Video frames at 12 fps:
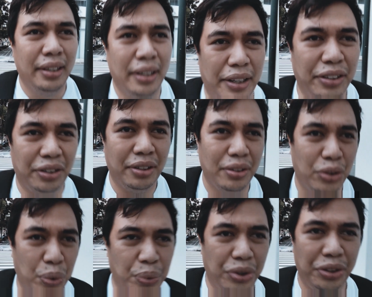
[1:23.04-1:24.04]
and
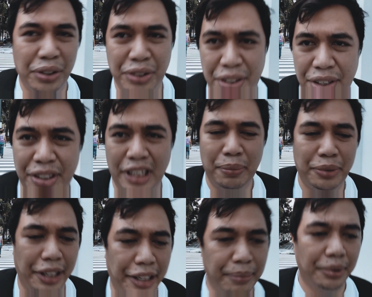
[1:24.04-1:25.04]
shoot stills at the same
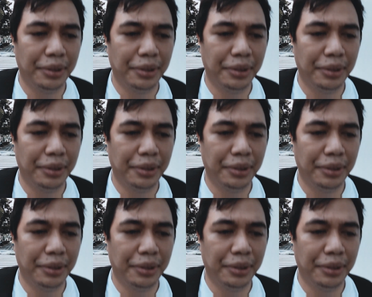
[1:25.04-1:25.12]
time.